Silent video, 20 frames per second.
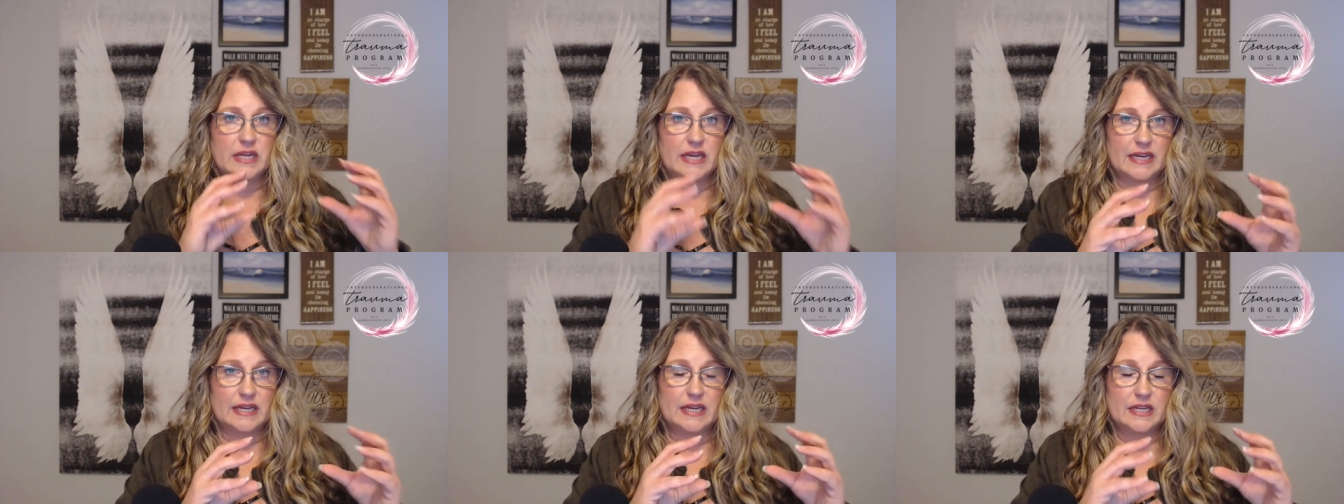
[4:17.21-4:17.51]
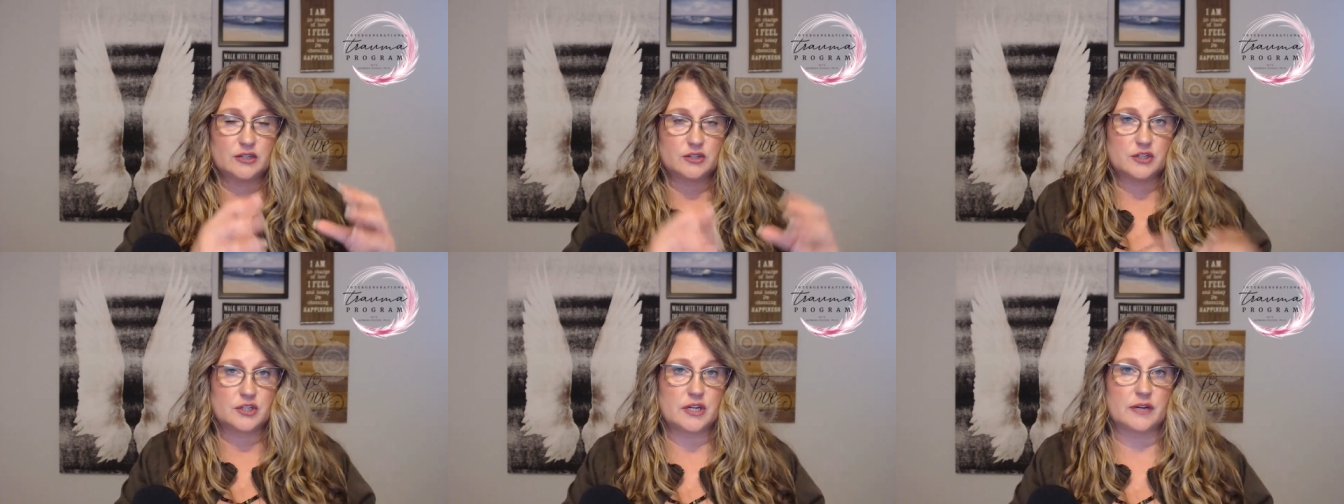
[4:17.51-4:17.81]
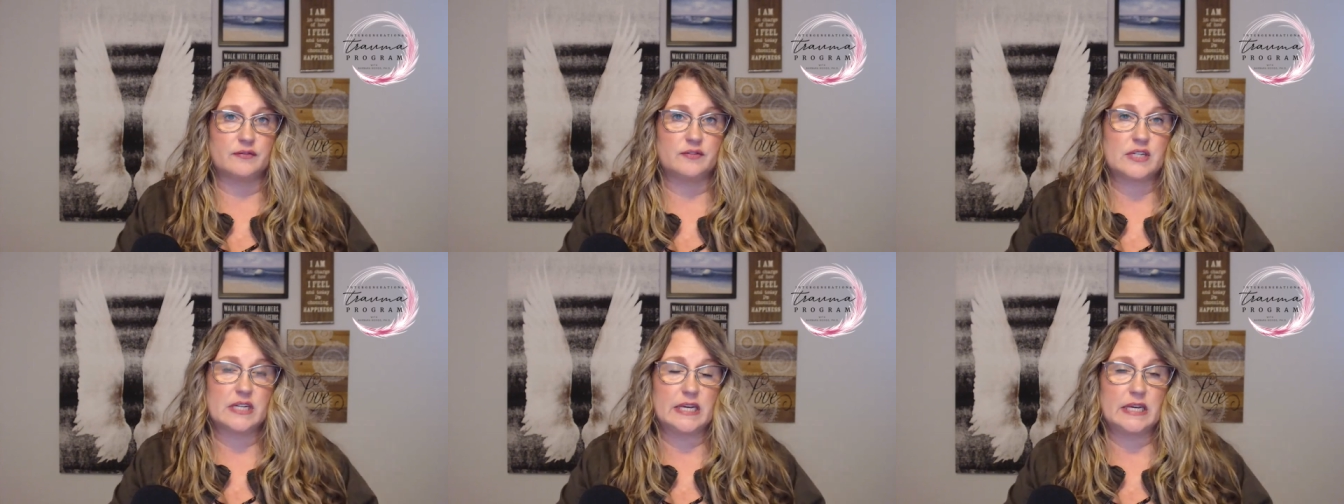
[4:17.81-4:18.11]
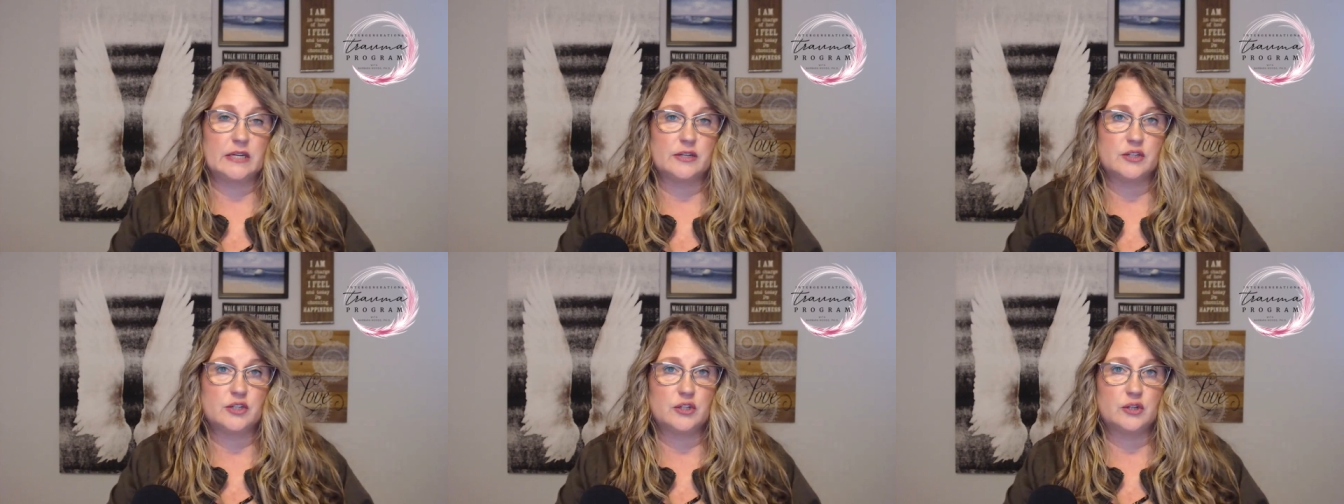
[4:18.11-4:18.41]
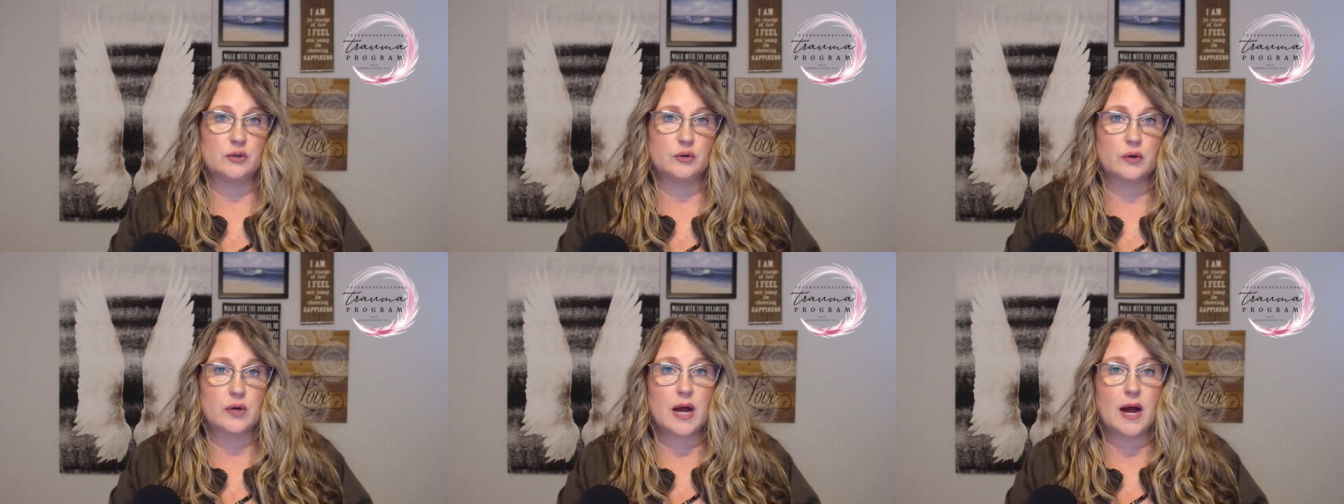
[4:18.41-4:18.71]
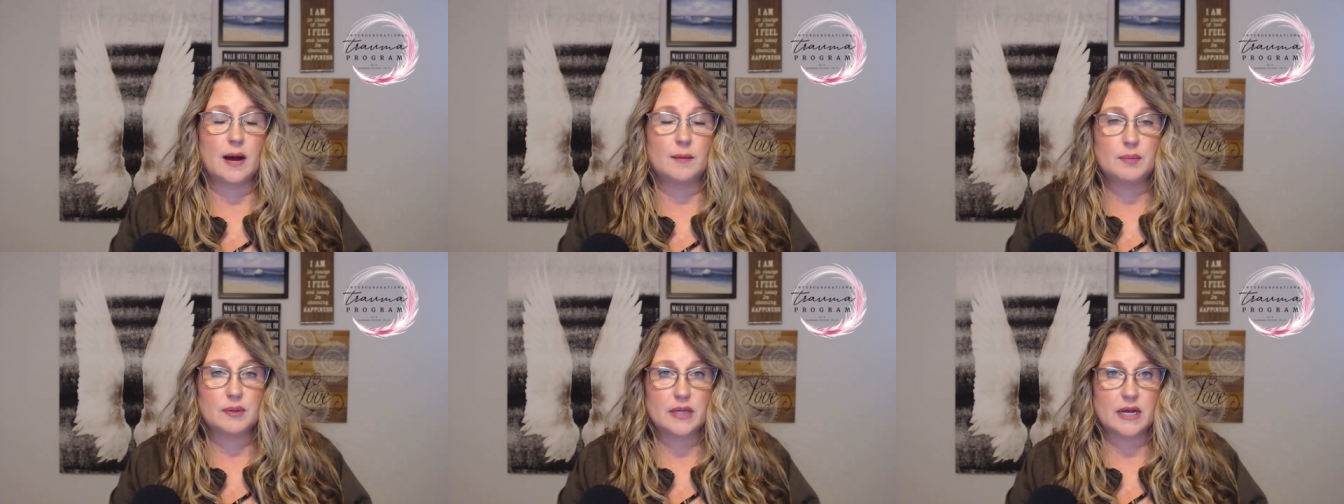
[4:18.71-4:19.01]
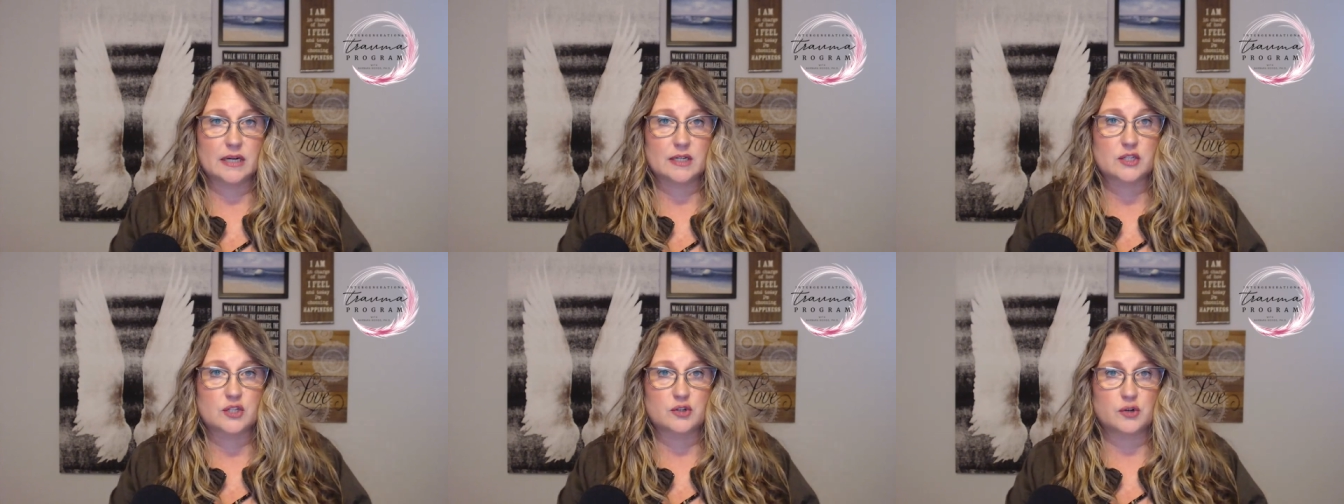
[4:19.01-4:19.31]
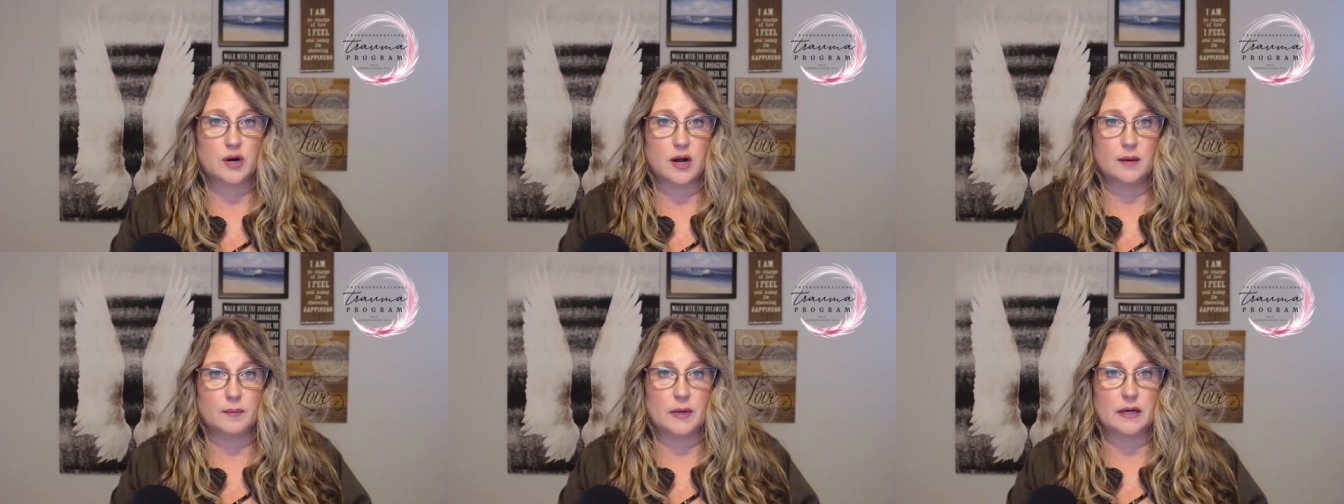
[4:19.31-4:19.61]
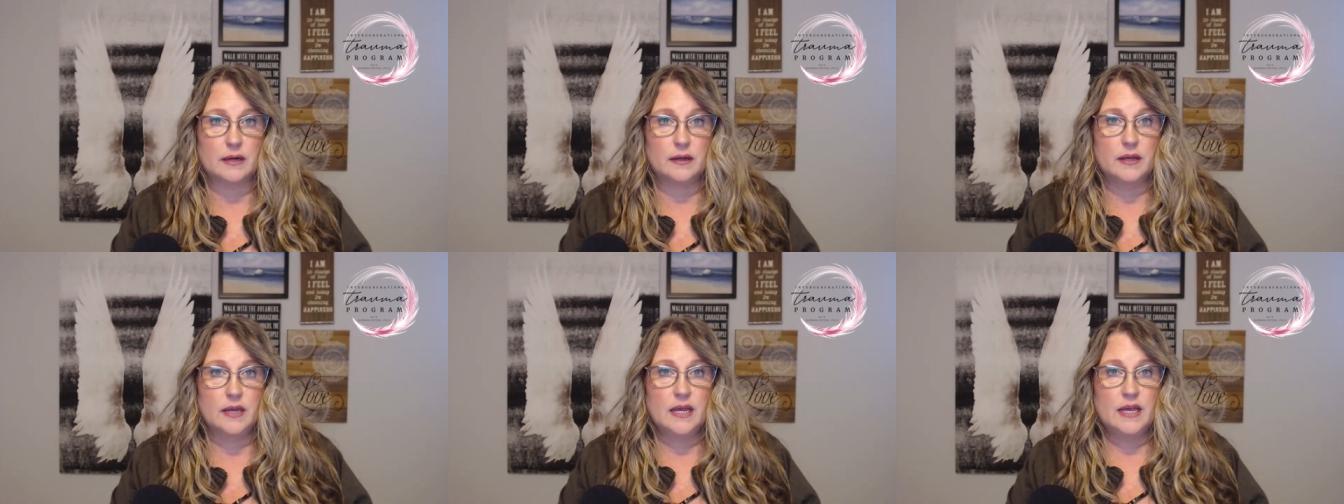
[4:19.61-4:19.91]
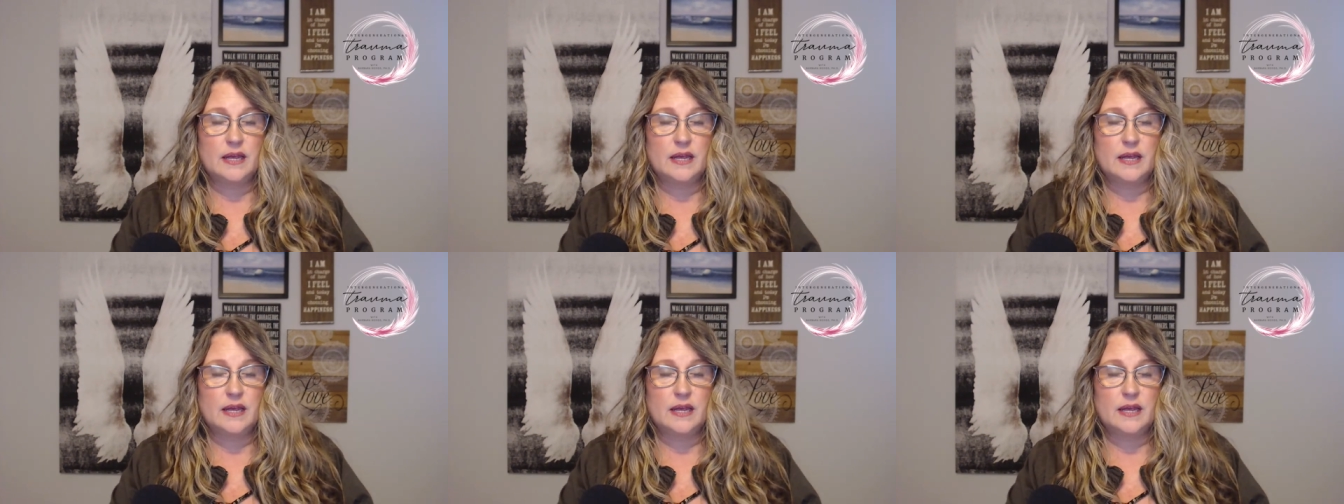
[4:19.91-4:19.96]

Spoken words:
it can shift into complex trauma